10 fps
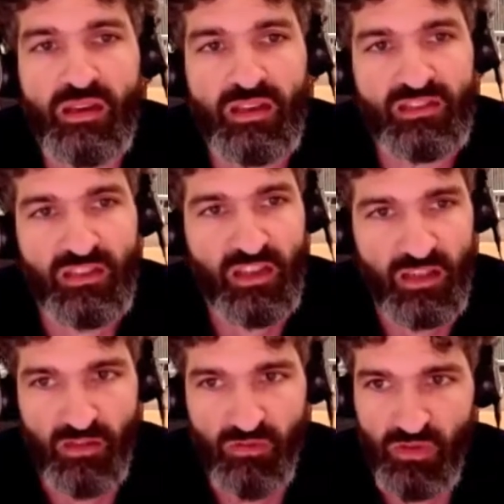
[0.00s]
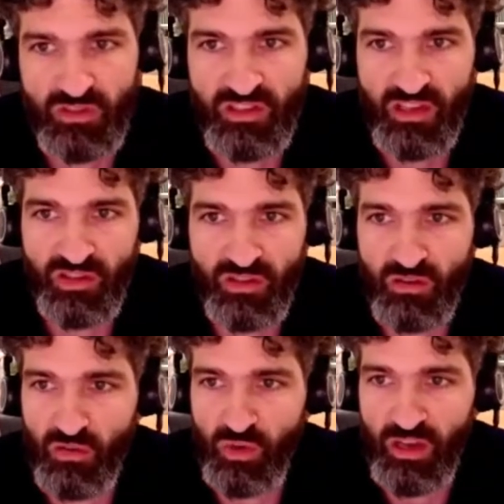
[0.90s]
Yesterday in the first
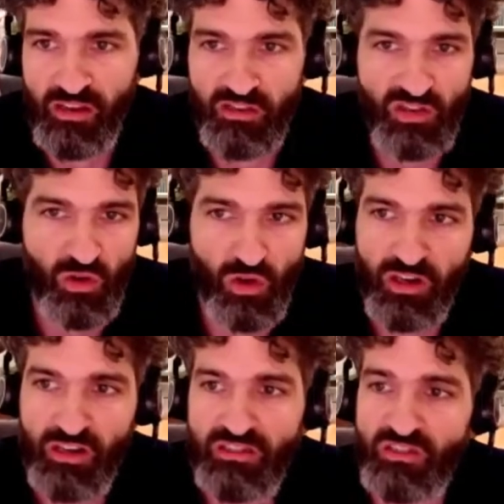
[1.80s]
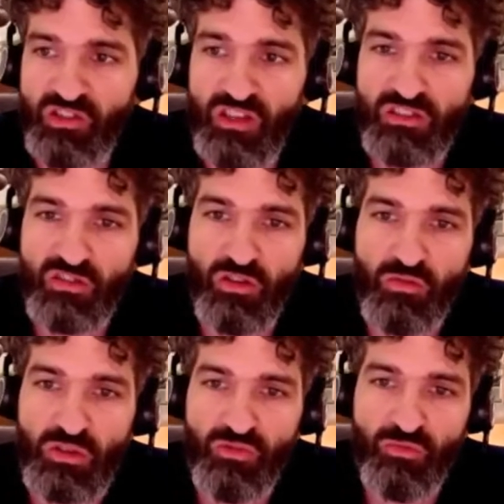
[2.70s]
session, when artists and organizers shared
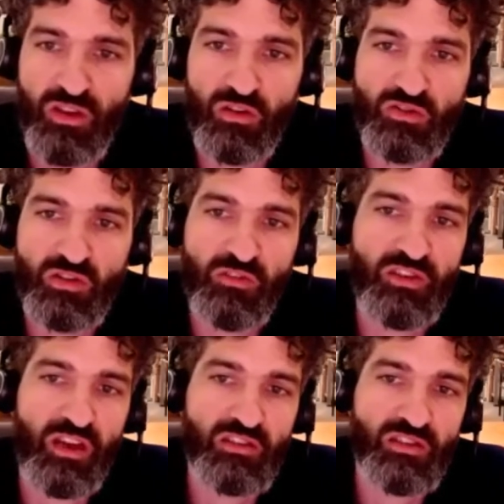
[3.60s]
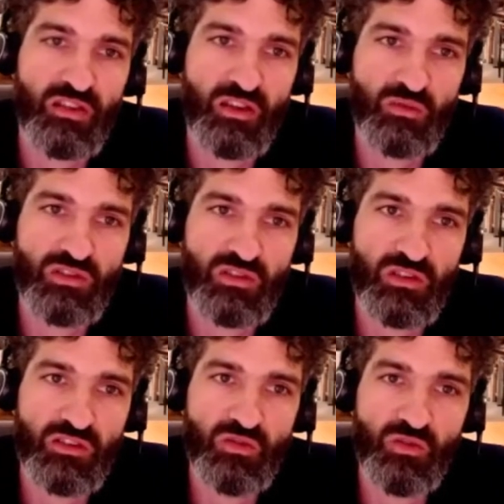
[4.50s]
stories from Belarus and Afghanistan, I was
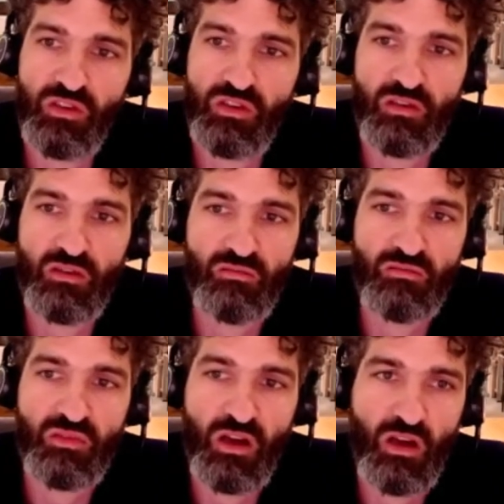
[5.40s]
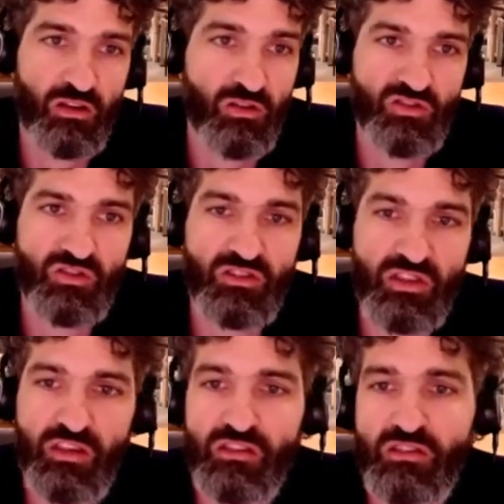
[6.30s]
literally close to
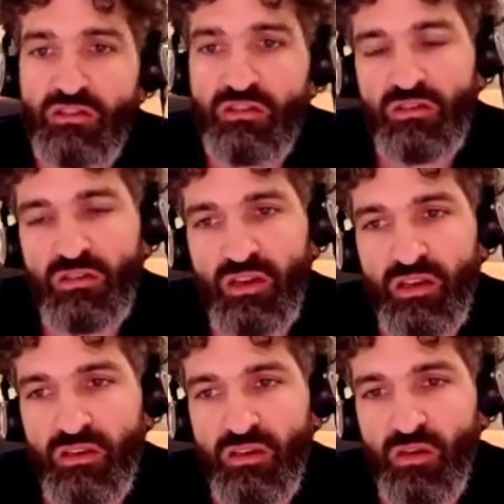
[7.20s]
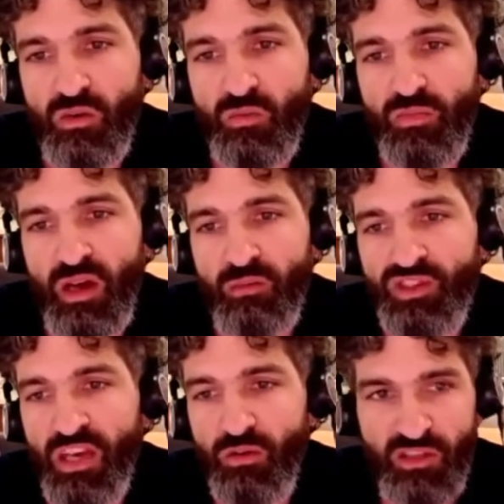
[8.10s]
tears. And I'm
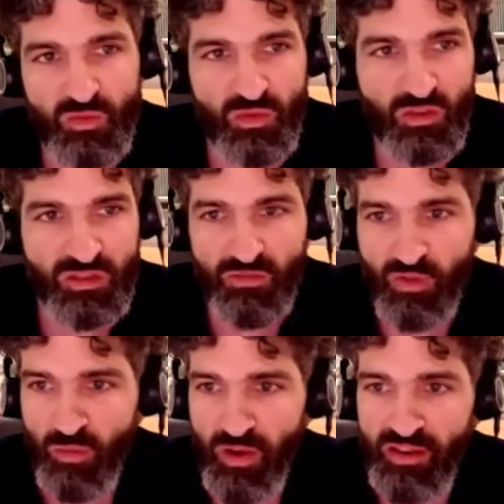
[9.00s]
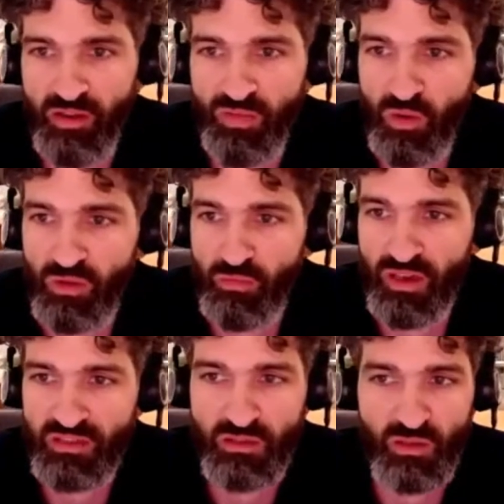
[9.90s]
sharing this because it reminded me what
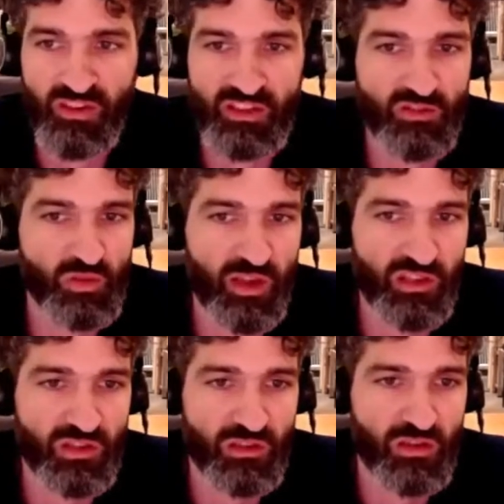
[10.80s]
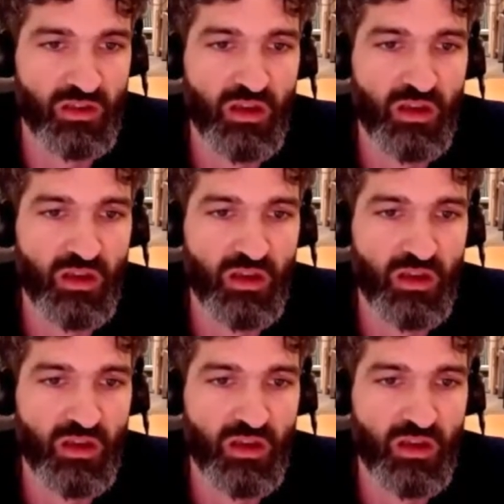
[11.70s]
makes this event so special.